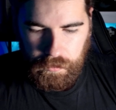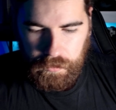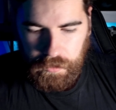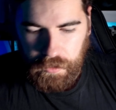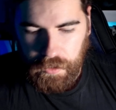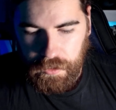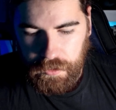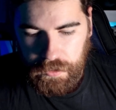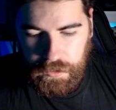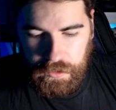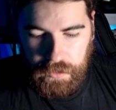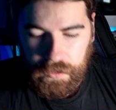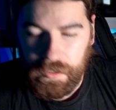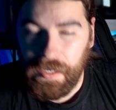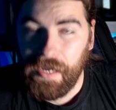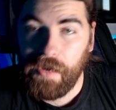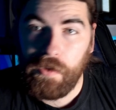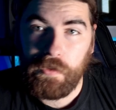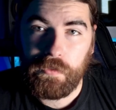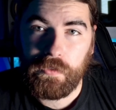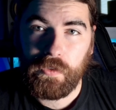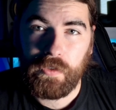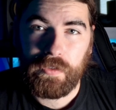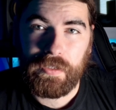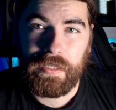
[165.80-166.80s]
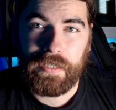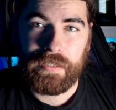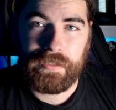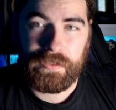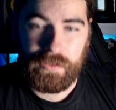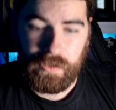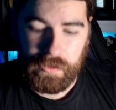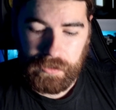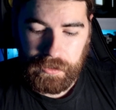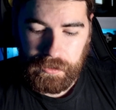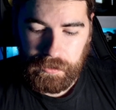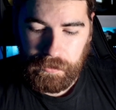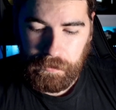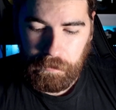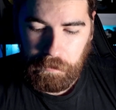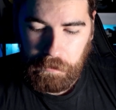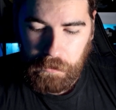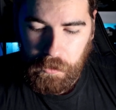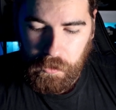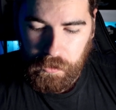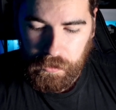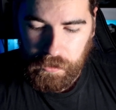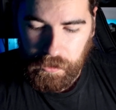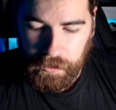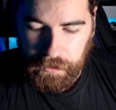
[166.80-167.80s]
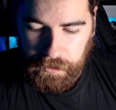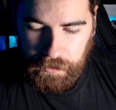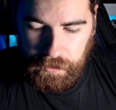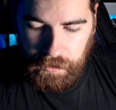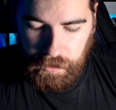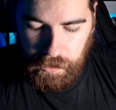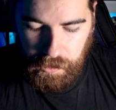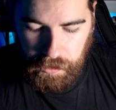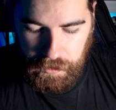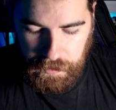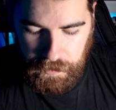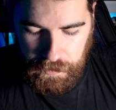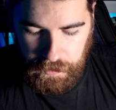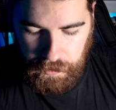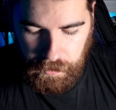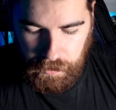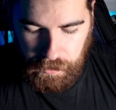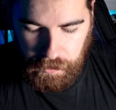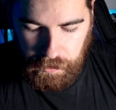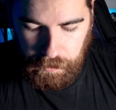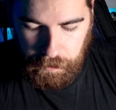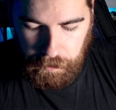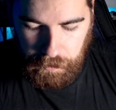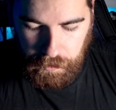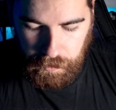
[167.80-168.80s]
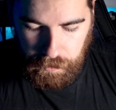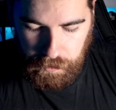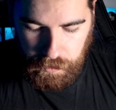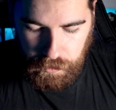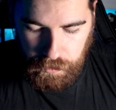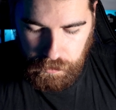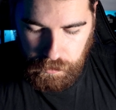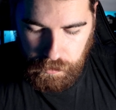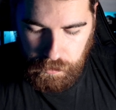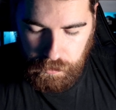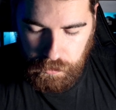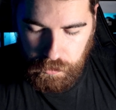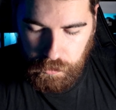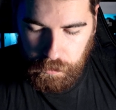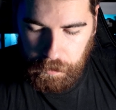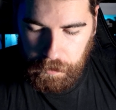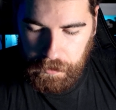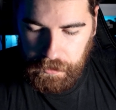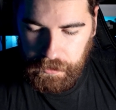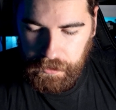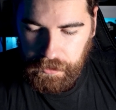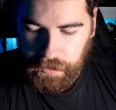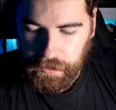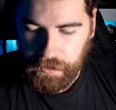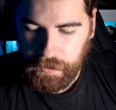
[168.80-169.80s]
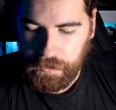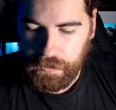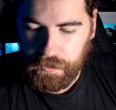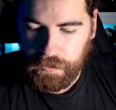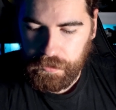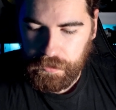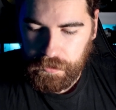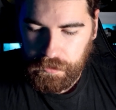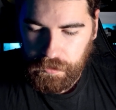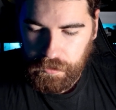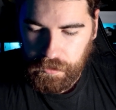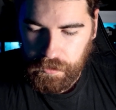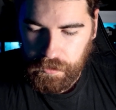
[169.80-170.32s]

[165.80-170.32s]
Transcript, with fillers: Okay, so now I've got that looking more like night. I'm going to duplicate